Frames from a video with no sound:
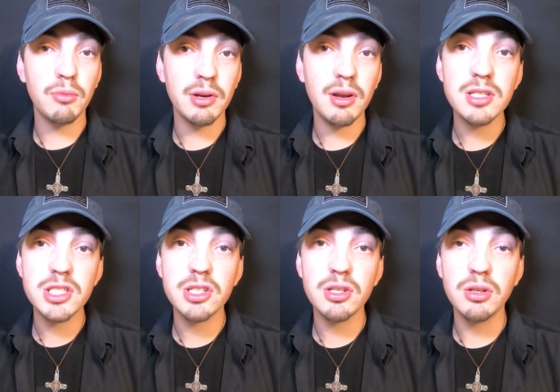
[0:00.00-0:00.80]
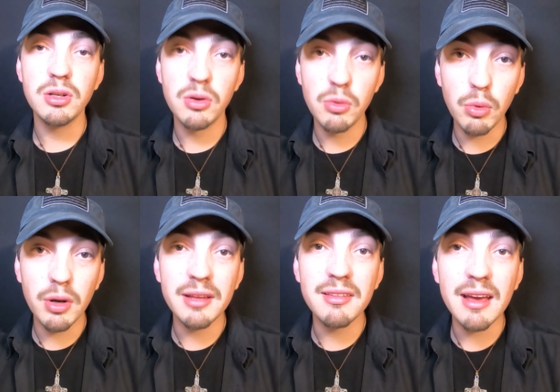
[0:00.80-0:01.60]
We're not sure
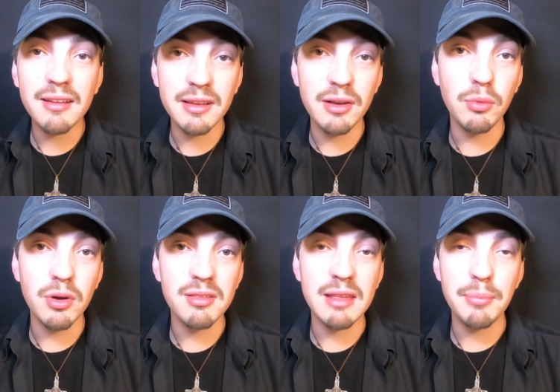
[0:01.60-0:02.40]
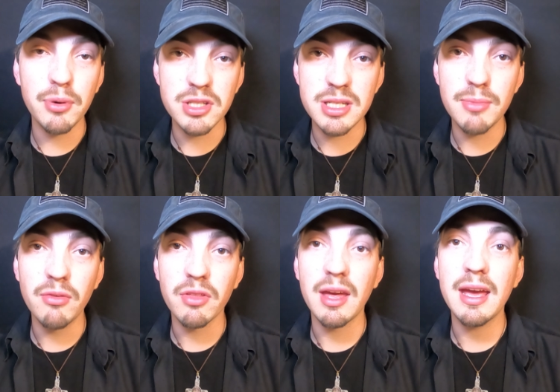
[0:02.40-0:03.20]
what exactly it was that pushed him
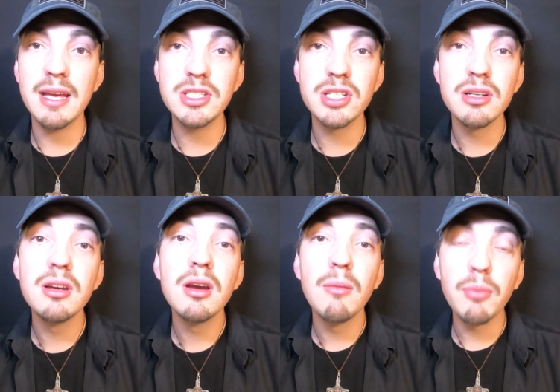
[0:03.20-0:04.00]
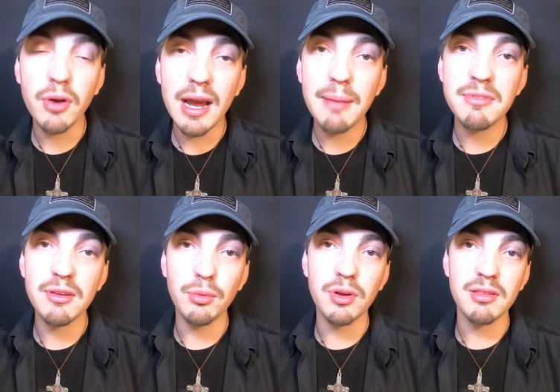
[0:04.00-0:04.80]
over the edge. Perhaps
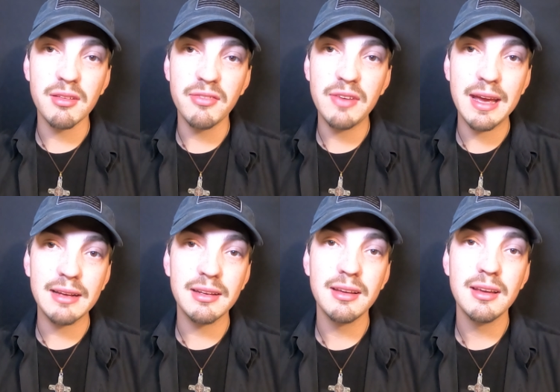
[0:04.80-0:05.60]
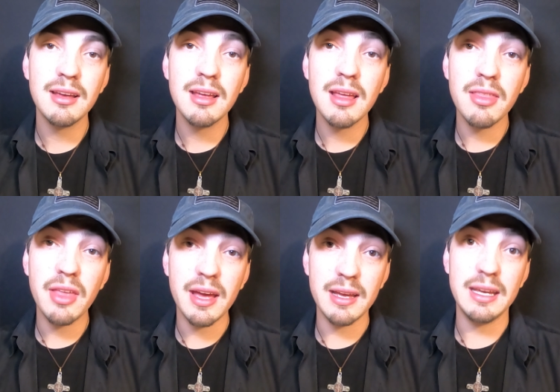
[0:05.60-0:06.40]
it was the fact
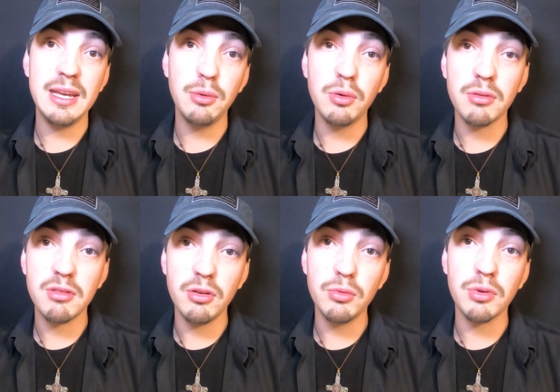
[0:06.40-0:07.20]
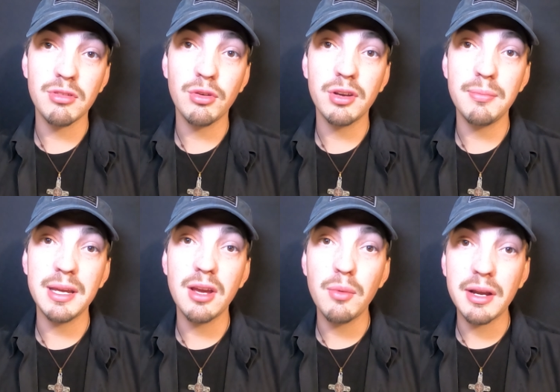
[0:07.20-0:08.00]
that he soon was going to
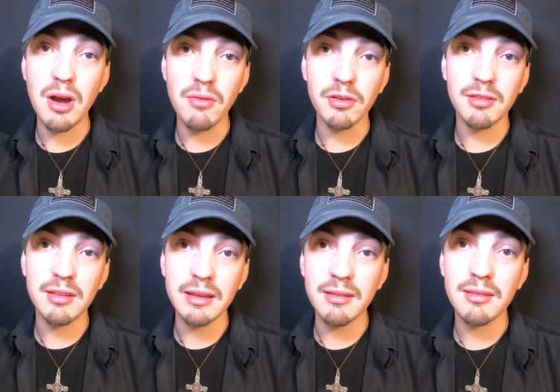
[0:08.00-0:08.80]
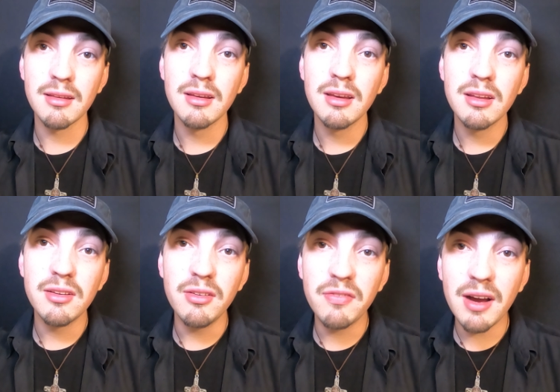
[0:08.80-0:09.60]
be going overseas
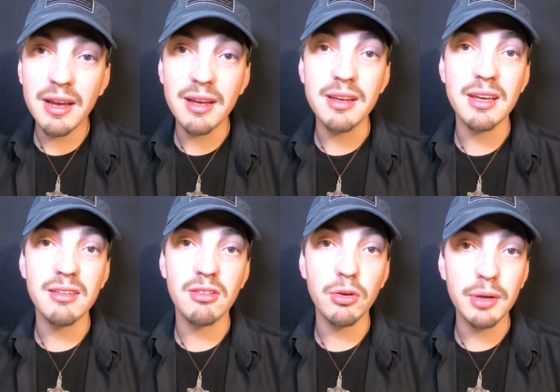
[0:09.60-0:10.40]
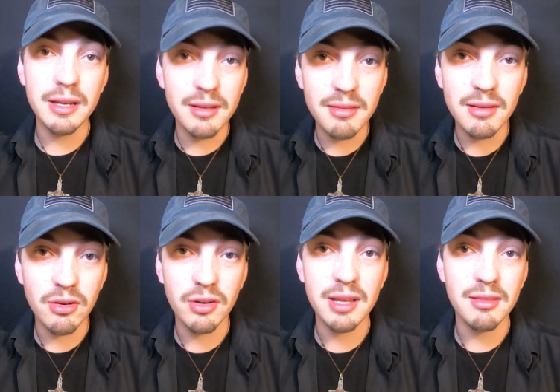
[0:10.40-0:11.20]
to fight against who he
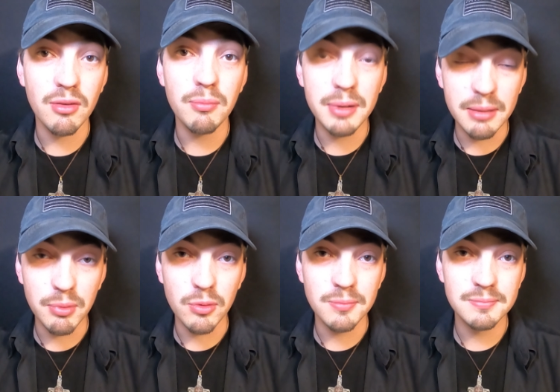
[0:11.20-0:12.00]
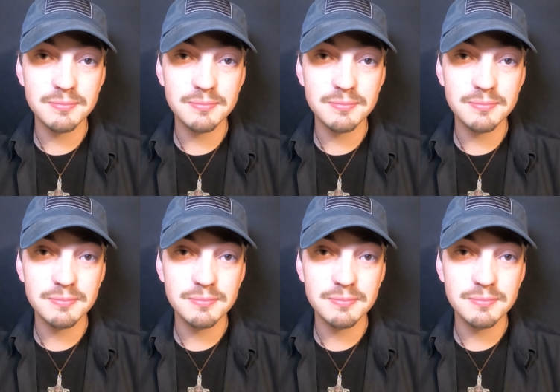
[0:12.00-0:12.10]
considered his own people.